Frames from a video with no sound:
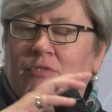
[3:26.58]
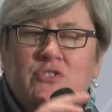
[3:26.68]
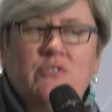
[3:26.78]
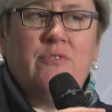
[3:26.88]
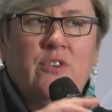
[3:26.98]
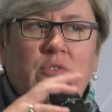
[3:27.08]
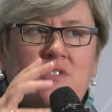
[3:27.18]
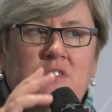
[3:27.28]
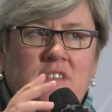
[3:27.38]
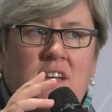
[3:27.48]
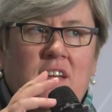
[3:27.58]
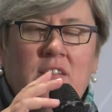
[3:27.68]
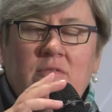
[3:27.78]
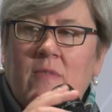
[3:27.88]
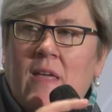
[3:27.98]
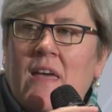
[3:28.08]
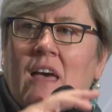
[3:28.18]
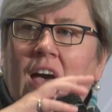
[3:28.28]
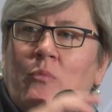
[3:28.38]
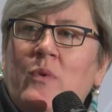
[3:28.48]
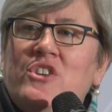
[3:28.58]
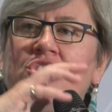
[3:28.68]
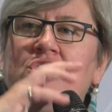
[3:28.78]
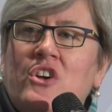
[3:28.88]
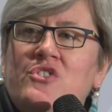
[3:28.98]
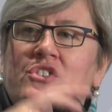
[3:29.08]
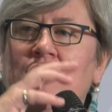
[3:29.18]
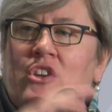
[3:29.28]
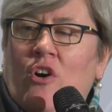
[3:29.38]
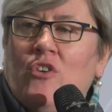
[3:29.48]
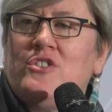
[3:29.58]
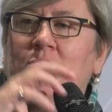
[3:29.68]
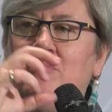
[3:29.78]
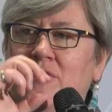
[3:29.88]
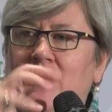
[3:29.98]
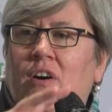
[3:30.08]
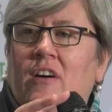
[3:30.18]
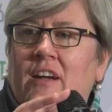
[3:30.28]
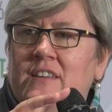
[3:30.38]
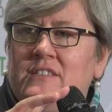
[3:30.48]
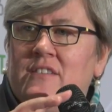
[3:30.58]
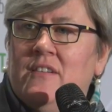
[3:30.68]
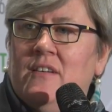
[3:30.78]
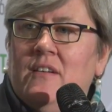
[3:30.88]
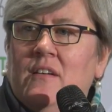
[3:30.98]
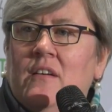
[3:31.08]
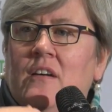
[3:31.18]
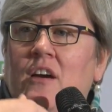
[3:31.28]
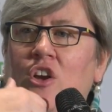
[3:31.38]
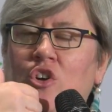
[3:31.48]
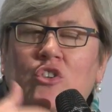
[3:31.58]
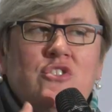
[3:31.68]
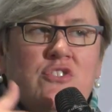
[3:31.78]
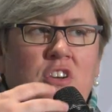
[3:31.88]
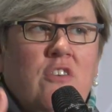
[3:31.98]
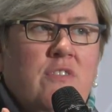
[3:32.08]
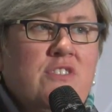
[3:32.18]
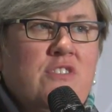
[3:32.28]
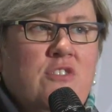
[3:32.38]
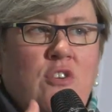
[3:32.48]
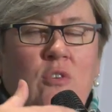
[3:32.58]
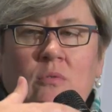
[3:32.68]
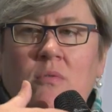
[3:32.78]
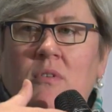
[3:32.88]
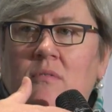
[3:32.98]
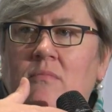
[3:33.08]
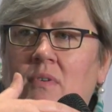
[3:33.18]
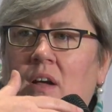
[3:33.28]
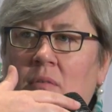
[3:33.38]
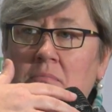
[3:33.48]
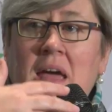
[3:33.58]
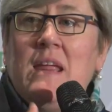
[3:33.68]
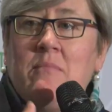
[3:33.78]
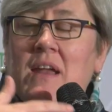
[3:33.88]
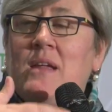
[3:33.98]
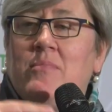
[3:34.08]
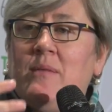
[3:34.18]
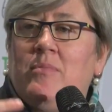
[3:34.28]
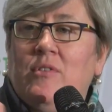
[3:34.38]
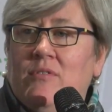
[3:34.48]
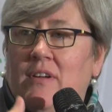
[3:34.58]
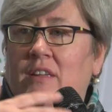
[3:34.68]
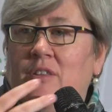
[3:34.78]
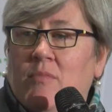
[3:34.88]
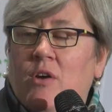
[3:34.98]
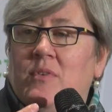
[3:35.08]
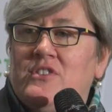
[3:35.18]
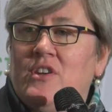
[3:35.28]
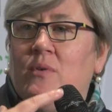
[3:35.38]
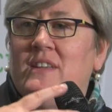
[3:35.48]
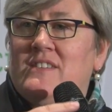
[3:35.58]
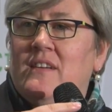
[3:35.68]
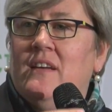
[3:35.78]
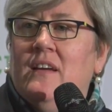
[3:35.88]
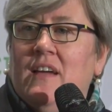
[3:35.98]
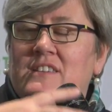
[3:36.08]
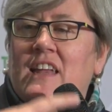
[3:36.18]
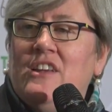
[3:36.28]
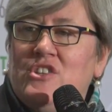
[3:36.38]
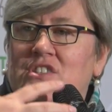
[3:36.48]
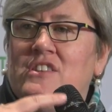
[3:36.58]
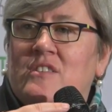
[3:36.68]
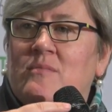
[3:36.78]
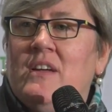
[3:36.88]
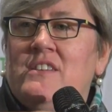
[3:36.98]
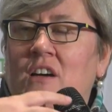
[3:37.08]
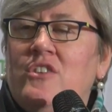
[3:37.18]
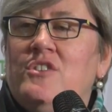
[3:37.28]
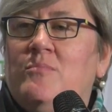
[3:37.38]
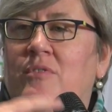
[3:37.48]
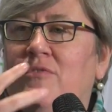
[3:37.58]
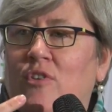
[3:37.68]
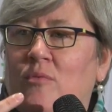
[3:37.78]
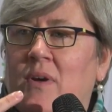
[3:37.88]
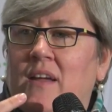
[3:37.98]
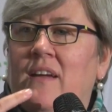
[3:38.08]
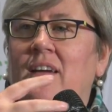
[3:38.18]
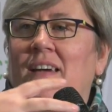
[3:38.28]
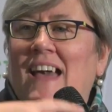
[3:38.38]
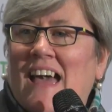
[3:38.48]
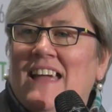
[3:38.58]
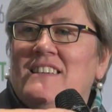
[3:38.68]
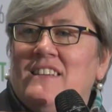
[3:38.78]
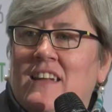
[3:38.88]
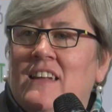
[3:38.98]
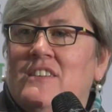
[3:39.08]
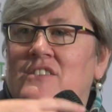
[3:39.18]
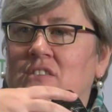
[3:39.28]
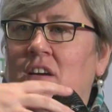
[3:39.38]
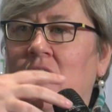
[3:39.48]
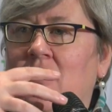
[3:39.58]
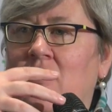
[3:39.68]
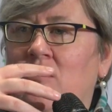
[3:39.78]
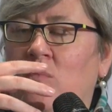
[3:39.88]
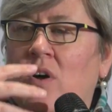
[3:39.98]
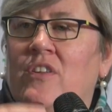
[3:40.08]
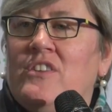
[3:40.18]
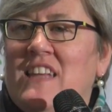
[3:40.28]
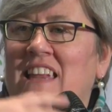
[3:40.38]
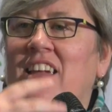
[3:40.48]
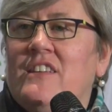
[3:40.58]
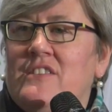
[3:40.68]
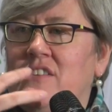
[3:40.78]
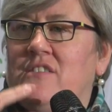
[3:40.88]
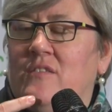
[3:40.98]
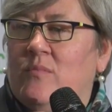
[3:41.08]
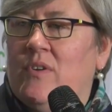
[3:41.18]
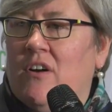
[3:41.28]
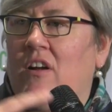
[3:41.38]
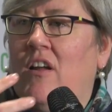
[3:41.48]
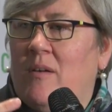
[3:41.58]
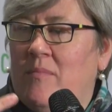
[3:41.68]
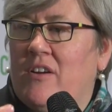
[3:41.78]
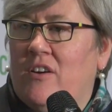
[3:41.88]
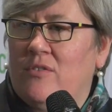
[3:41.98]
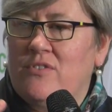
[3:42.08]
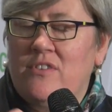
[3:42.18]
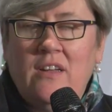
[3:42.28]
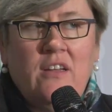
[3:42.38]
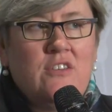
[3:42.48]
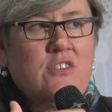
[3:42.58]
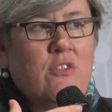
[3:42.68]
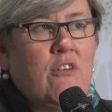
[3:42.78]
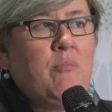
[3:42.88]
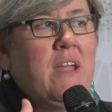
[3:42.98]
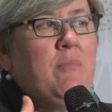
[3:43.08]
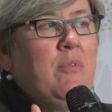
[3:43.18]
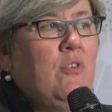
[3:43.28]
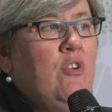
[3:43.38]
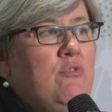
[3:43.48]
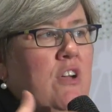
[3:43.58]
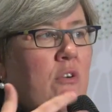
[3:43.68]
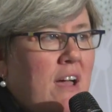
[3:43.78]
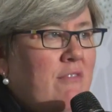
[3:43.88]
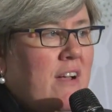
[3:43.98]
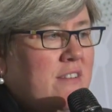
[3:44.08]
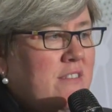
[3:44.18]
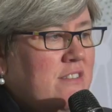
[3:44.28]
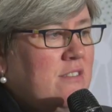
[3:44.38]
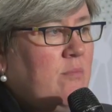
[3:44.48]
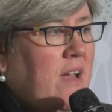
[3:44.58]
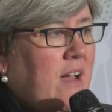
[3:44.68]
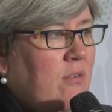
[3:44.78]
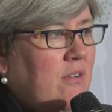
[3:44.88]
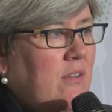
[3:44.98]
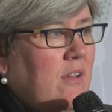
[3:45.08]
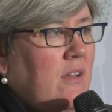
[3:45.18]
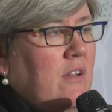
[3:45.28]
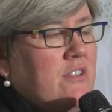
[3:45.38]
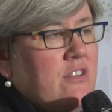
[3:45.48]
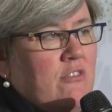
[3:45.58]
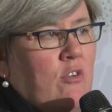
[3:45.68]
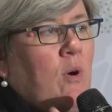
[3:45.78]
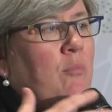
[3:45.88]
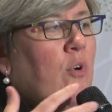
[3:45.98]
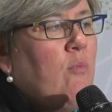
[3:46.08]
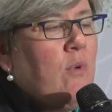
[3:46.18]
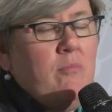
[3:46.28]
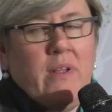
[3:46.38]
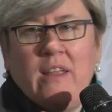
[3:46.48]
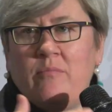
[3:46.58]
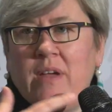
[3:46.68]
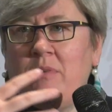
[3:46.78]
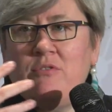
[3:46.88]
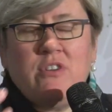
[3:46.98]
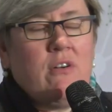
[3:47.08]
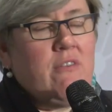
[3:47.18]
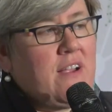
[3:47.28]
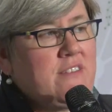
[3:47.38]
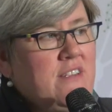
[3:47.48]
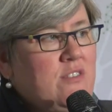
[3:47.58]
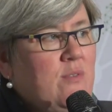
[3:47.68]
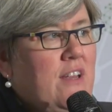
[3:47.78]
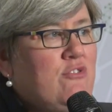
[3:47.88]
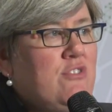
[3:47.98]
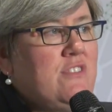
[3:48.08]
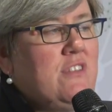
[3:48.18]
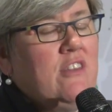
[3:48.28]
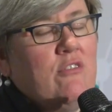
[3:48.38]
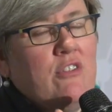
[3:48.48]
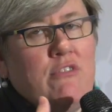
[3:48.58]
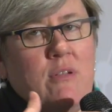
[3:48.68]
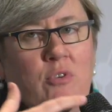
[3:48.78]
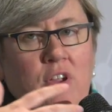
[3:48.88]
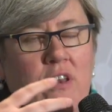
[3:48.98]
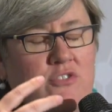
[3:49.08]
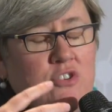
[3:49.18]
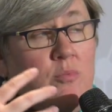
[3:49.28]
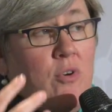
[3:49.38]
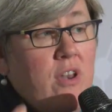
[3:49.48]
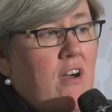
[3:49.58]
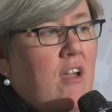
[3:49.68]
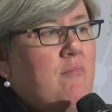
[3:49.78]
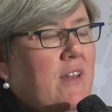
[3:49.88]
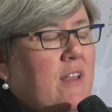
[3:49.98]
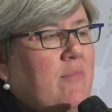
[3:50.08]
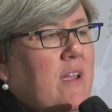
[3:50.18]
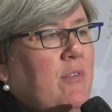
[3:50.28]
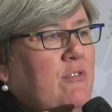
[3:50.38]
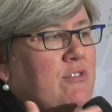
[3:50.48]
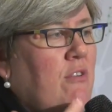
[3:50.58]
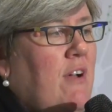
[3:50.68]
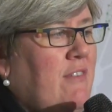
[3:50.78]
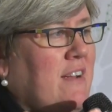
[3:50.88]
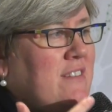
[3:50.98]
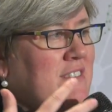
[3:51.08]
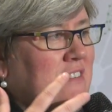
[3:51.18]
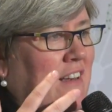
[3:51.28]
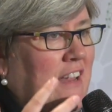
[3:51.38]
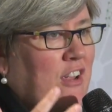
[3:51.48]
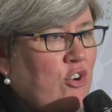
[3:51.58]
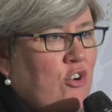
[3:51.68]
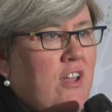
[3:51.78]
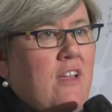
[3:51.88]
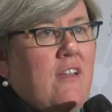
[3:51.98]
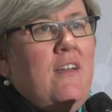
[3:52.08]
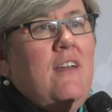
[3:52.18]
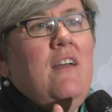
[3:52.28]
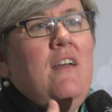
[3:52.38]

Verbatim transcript: fossil fuels today and which does not provide a good service to many, many people at the moment. So it's, it's an energy system that is underperforming and is uh, one that's inconsistent with our climate goals. So there are people who don't have access to power so there are 1.1 billion people who don't have access to electricity. There are 3.2.9 billion people who don't have access to clean cooking.